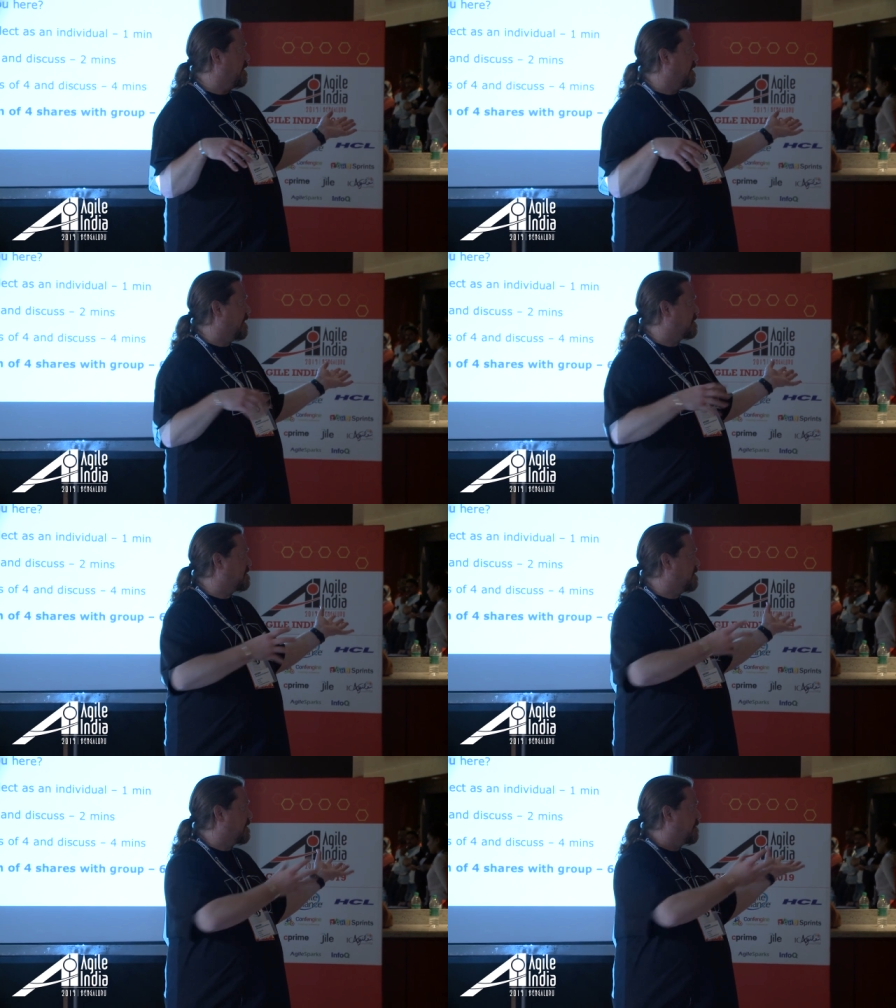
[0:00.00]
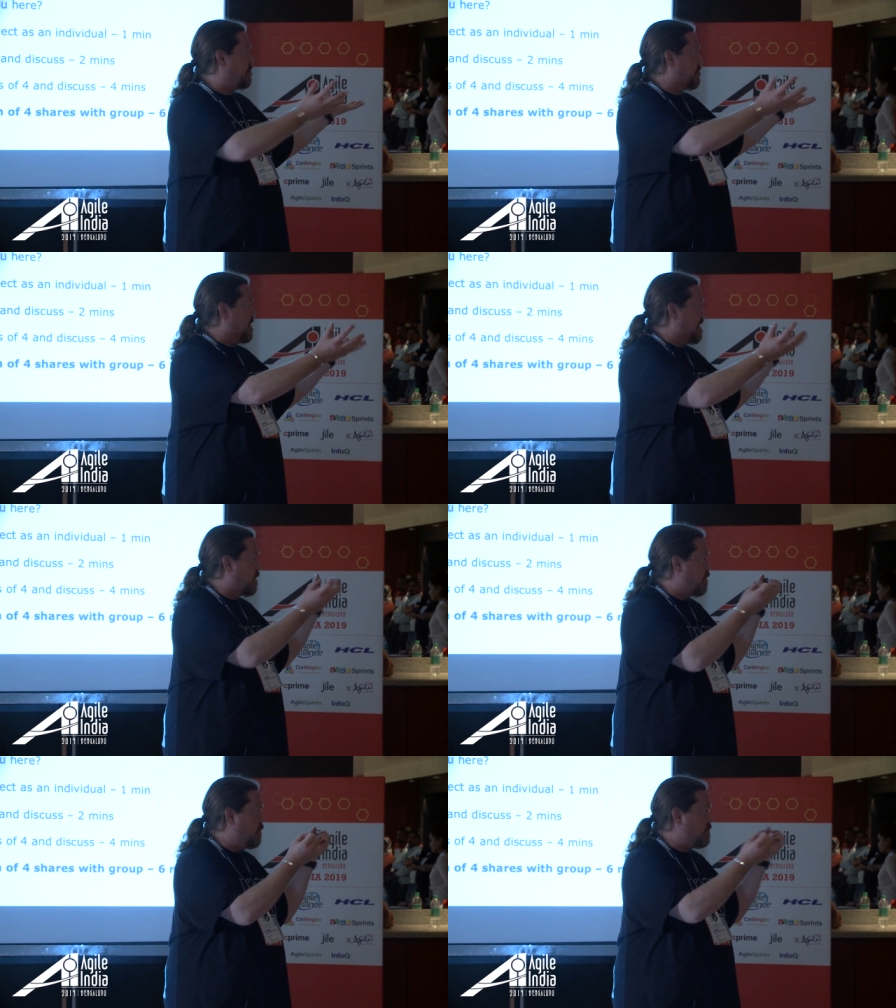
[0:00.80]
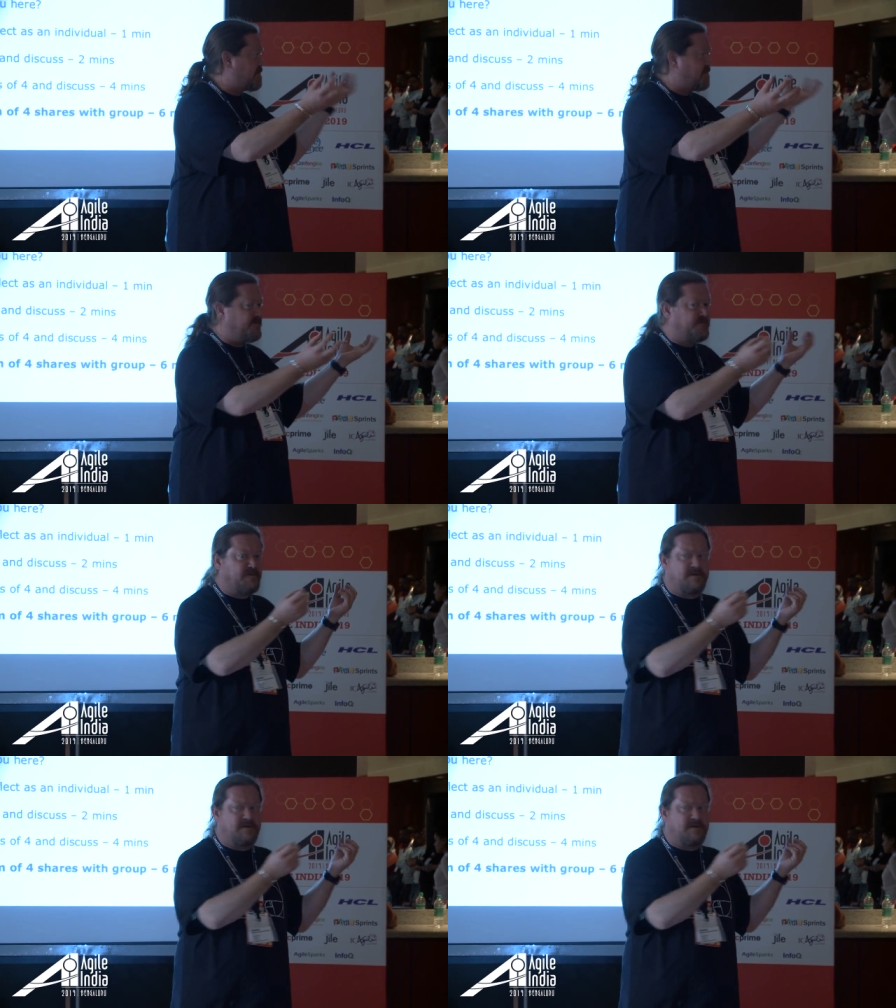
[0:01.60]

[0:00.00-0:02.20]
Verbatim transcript: It's to be inclusive.